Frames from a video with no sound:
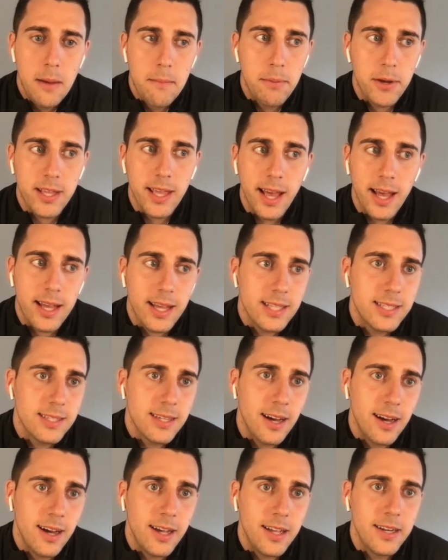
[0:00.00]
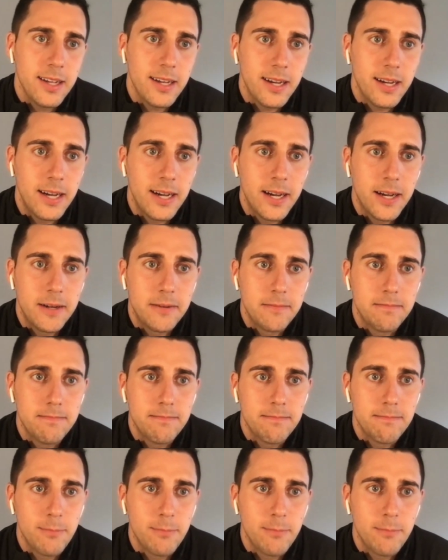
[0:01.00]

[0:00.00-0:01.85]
But yeah, it's gone um,